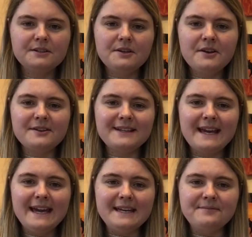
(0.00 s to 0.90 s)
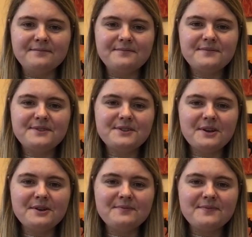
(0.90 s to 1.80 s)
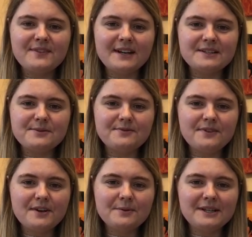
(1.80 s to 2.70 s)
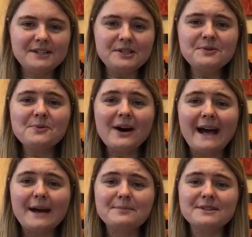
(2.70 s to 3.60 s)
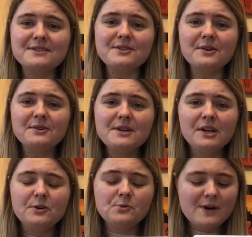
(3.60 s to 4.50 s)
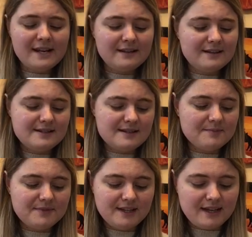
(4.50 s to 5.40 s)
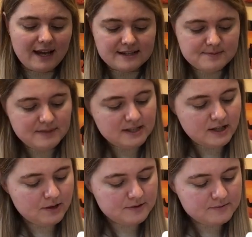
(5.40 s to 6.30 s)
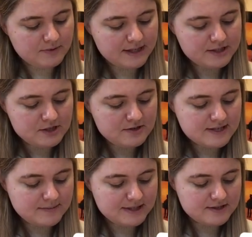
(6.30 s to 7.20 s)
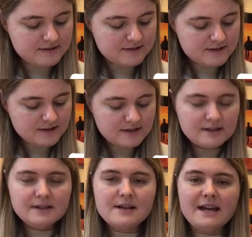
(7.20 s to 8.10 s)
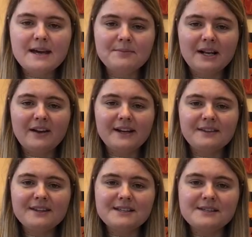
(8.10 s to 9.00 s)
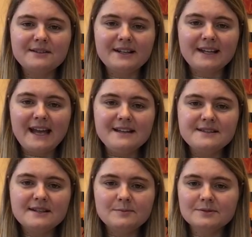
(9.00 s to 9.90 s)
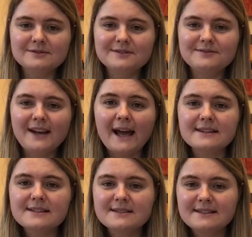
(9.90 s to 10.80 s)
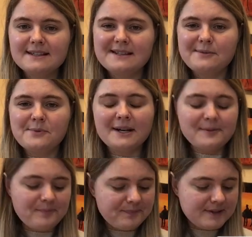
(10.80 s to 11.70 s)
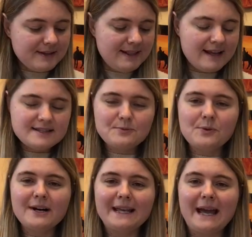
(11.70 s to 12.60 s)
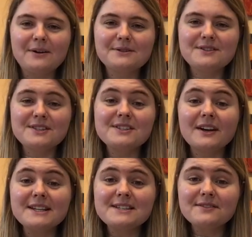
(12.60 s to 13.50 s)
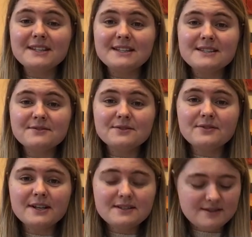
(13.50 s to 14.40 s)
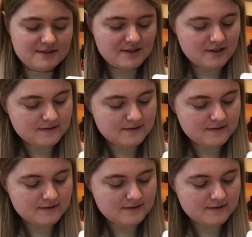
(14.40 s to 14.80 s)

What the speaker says: Okay, so that's very well and good. What happens though when something has been lowered by 2 semitones, like this, like a double flat? Well, let's work out the size of the interval first. So